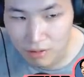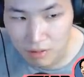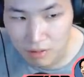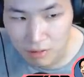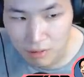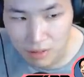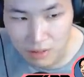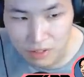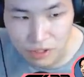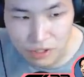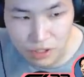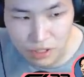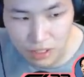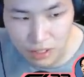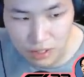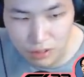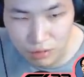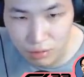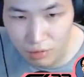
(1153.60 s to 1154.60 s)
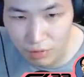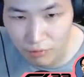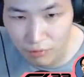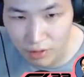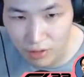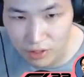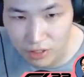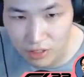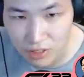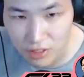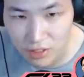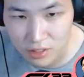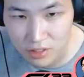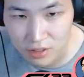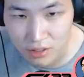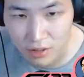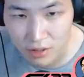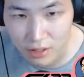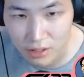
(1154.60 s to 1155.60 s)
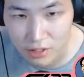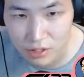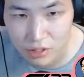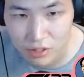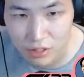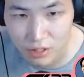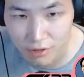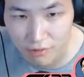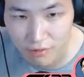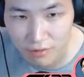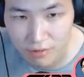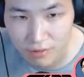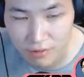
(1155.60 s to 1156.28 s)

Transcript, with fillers: Because Jehan Daruvala just doesn't know how to drive.